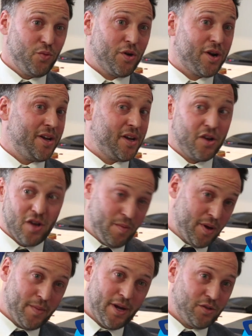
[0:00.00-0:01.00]
You work on
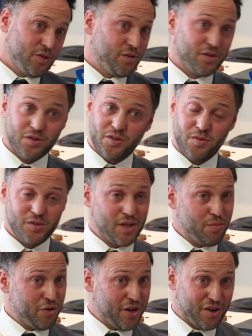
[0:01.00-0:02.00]
economic matters because there's no
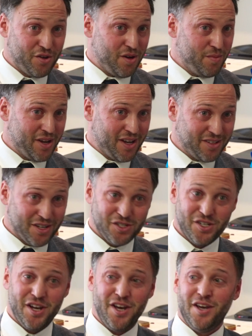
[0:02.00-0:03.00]
separate economic
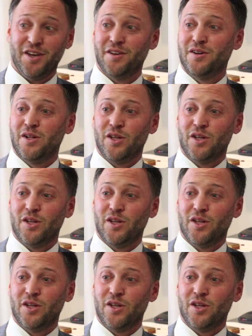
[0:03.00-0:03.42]
attaché.